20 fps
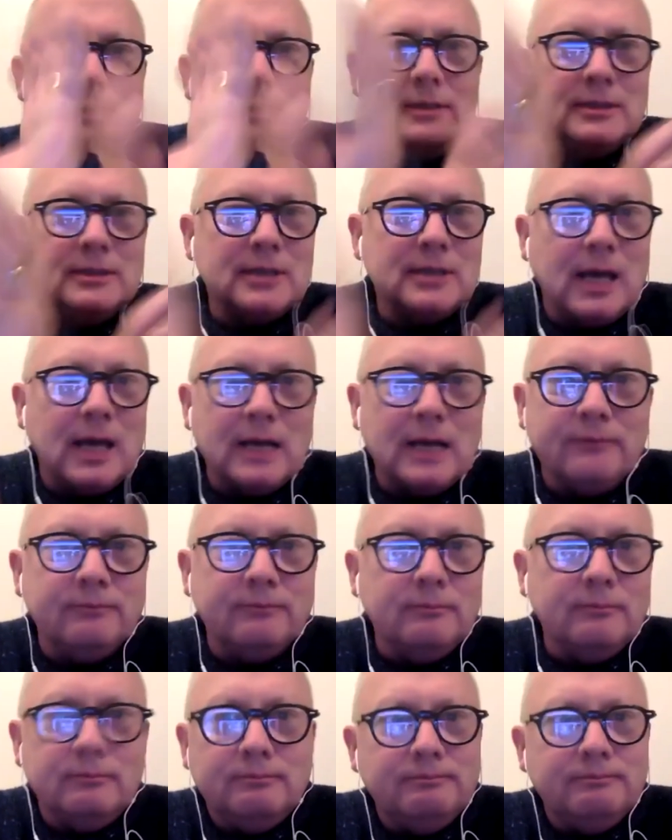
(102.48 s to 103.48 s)
kind
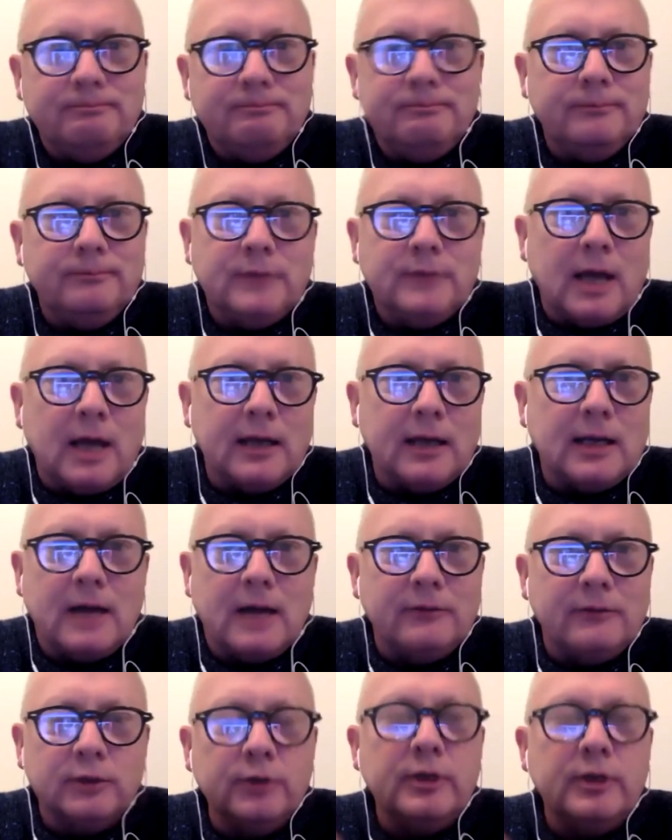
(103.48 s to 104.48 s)
of
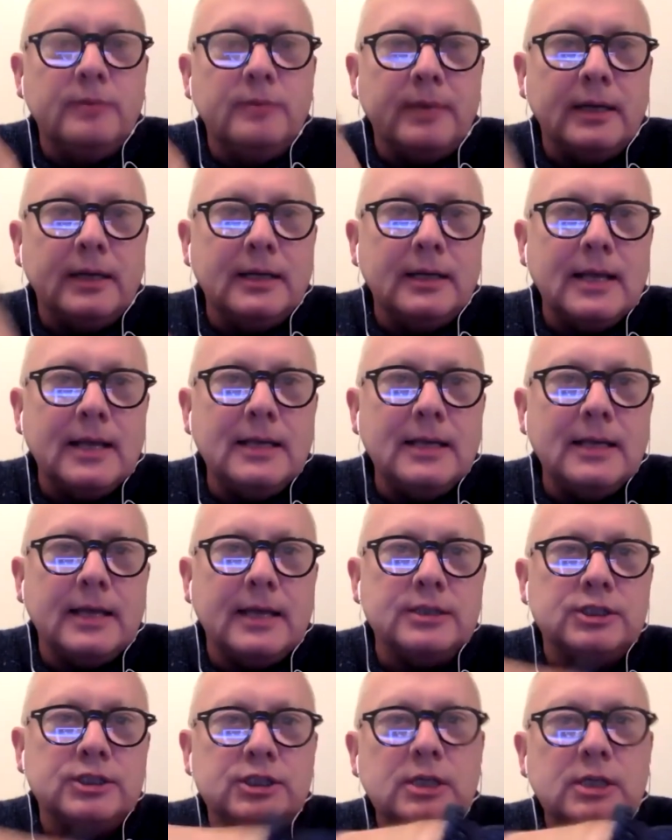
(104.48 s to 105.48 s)
convoluted, but in any
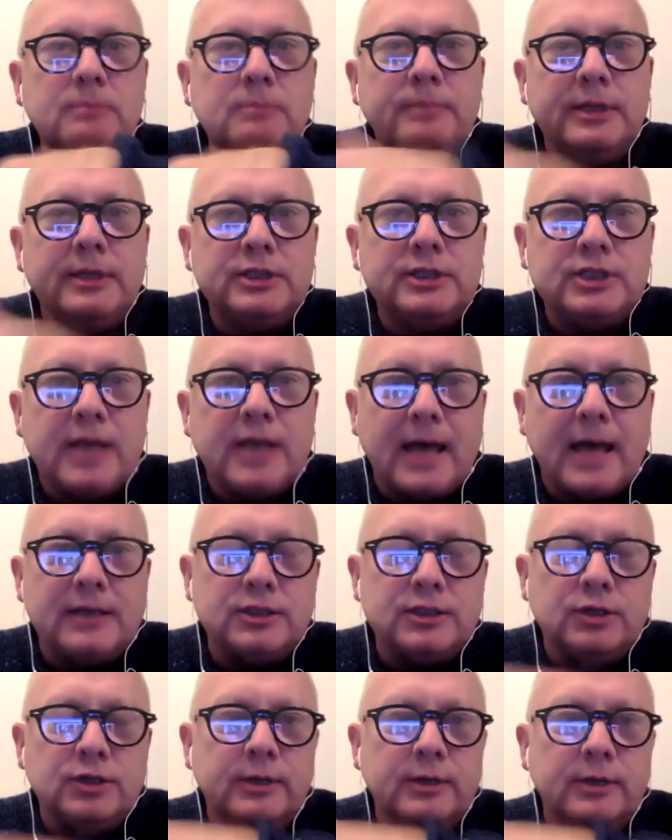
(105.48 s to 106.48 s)
case, she pitched
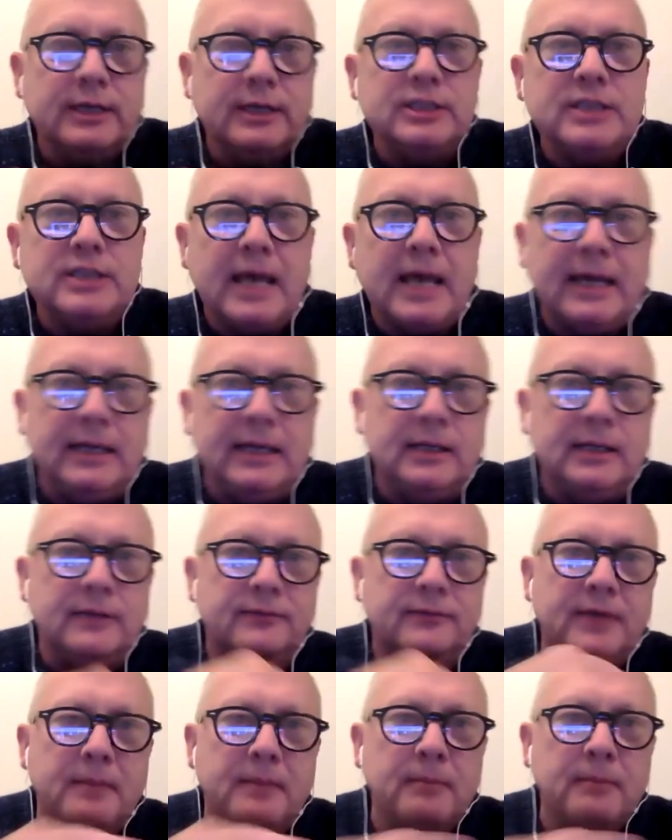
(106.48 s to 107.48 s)
that to an
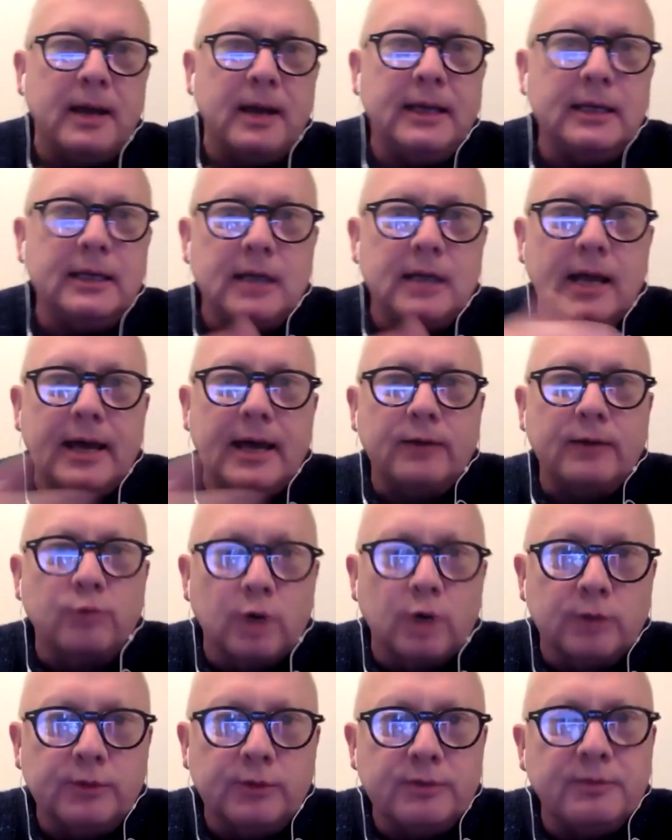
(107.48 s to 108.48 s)
executive that Mike and I had
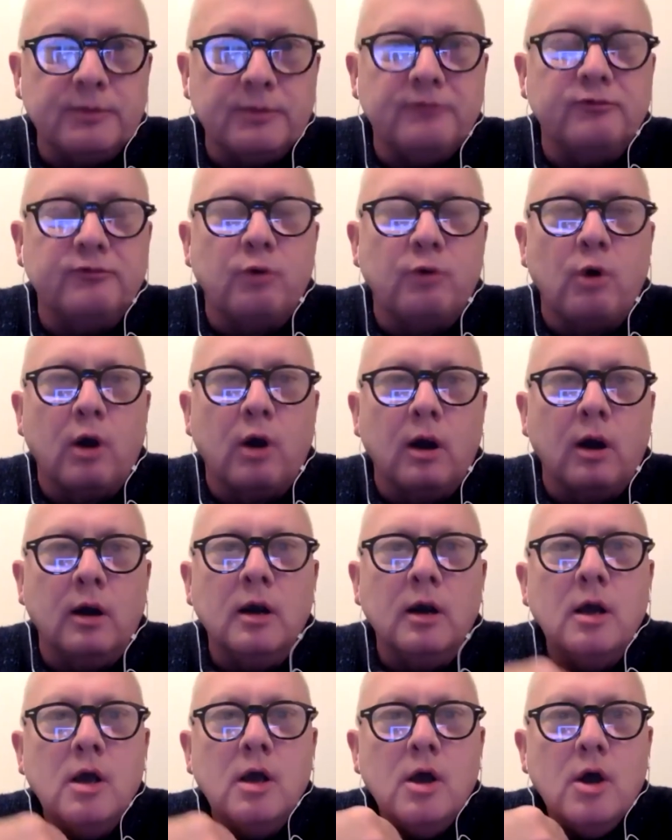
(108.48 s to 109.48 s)
worked with before,
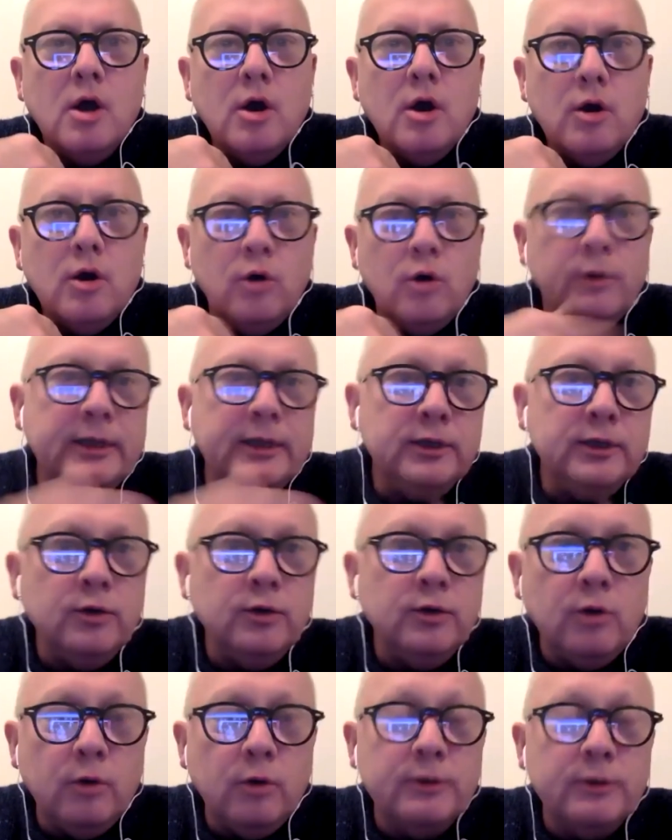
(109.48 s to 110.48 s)
who we
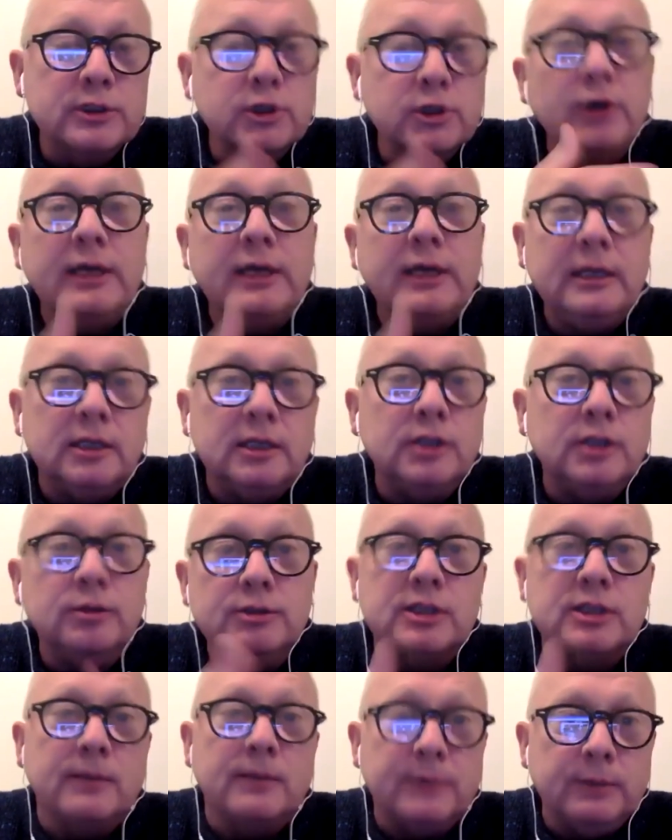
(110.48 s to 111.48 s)
knew, who was looking to
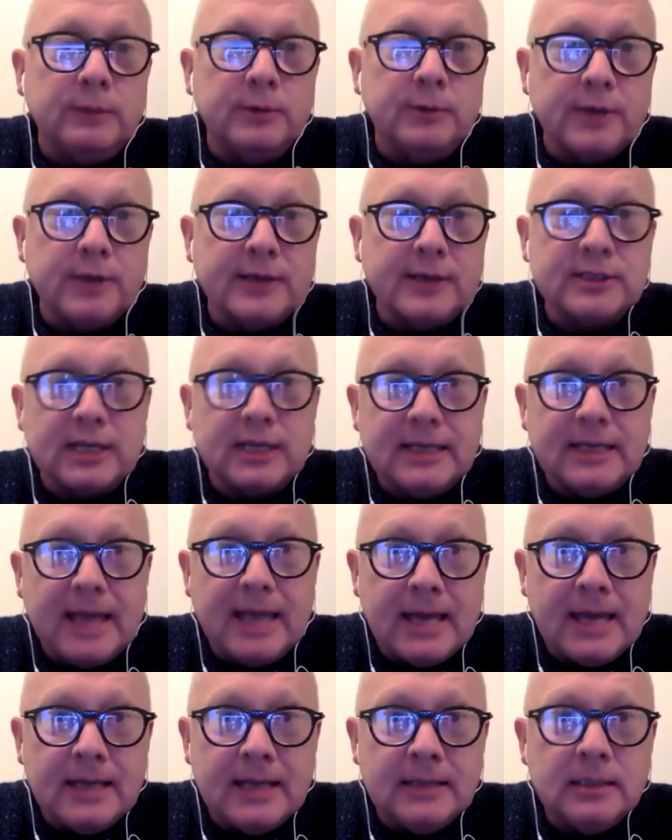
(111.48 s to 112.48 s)
do something with us
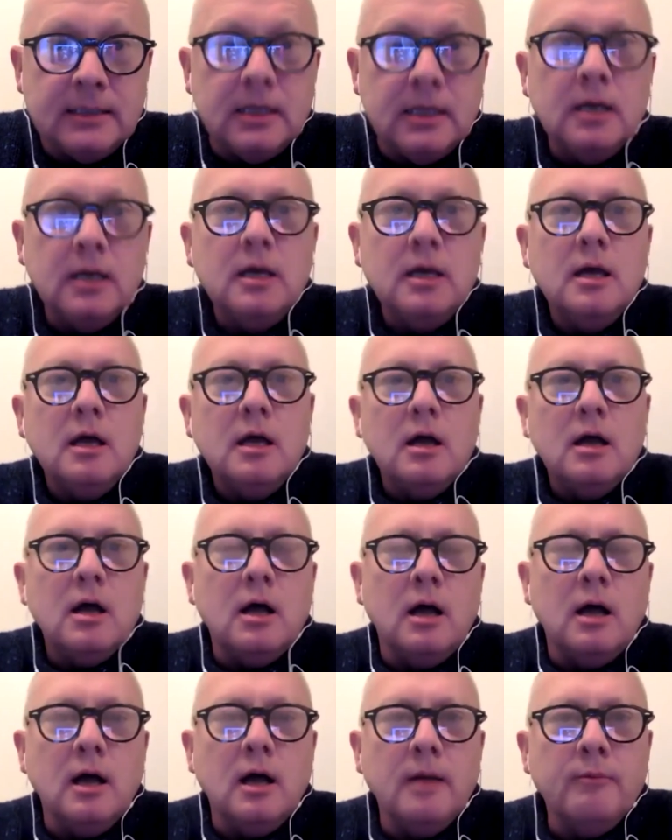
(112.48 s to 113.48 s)
again,
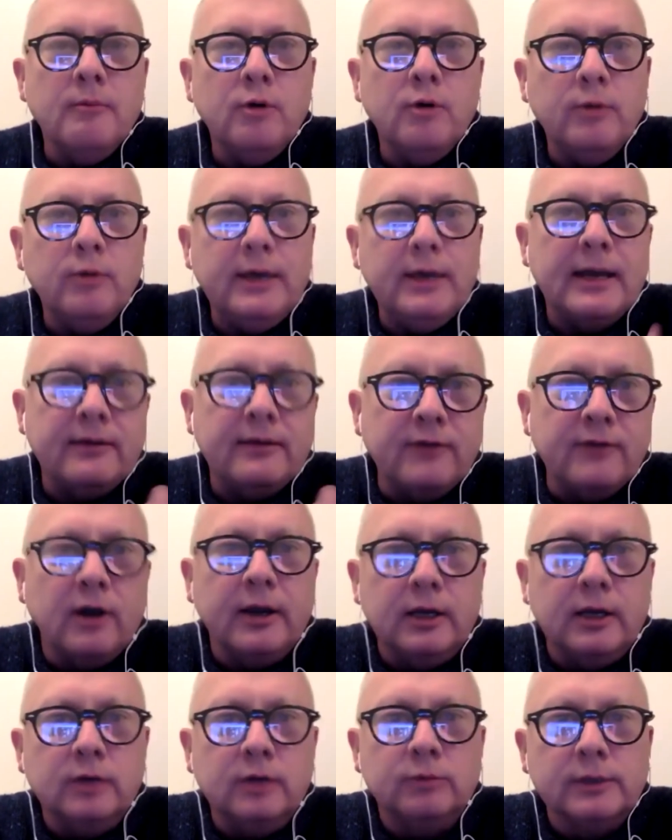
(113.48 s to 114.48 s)
who we had a
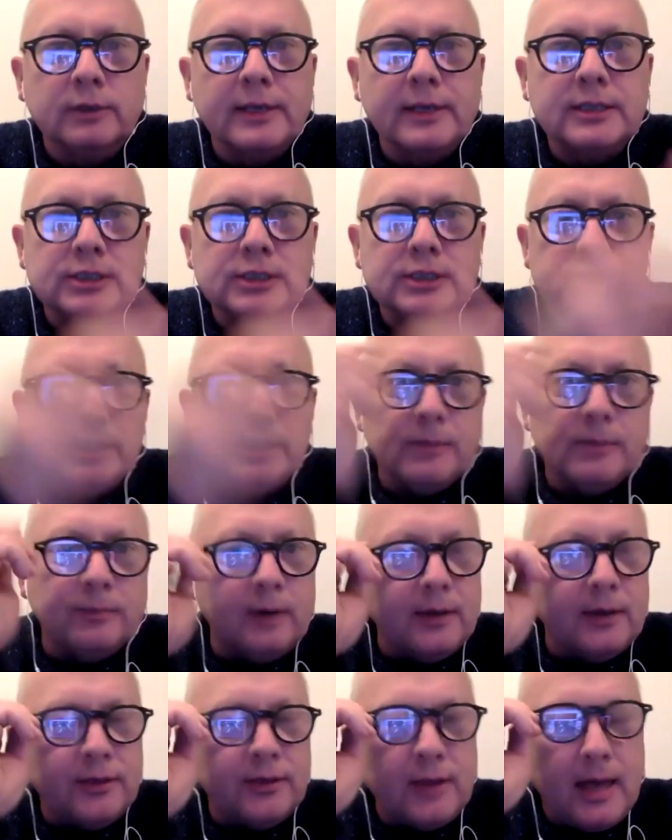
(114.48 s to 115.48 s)
very good relationship
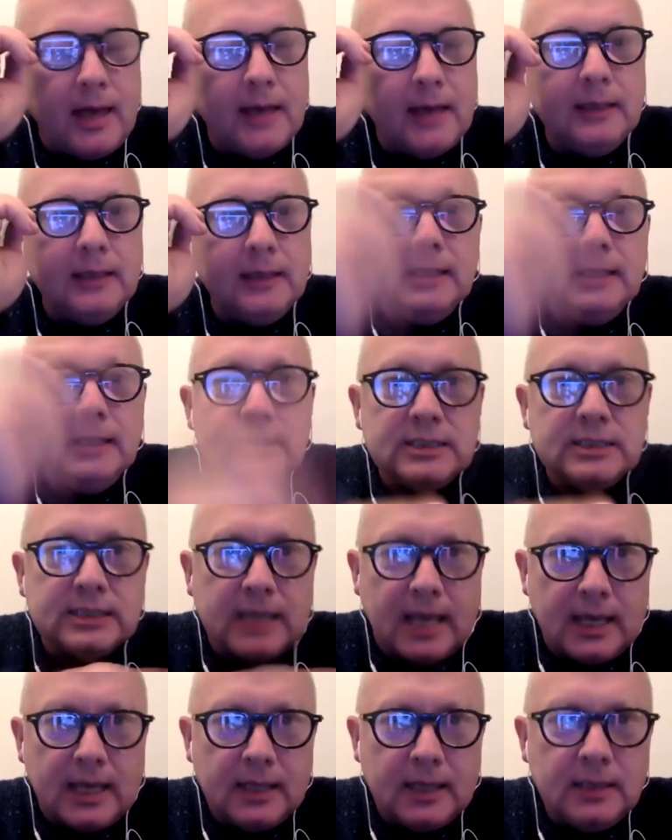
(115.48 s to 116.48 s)
with. And he
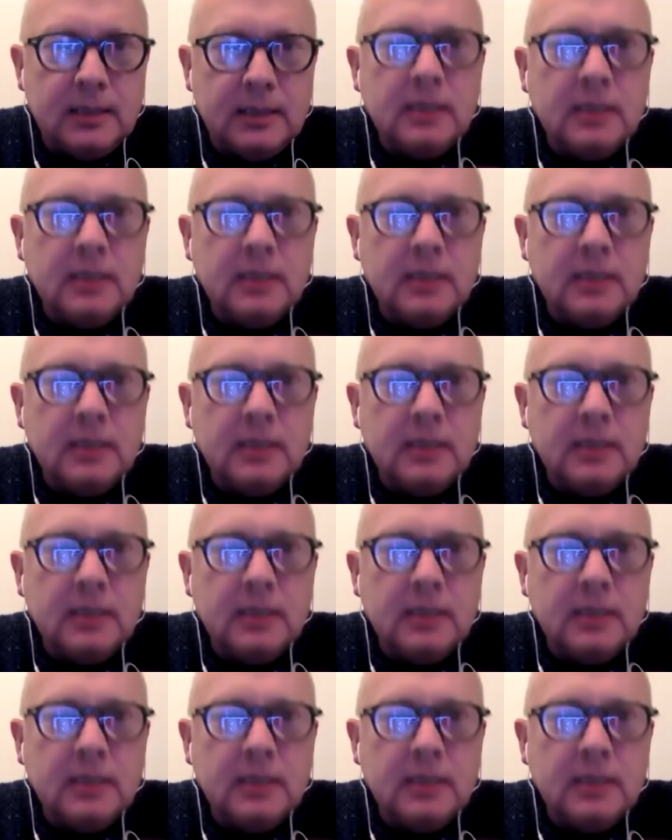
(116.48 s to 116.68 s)
said,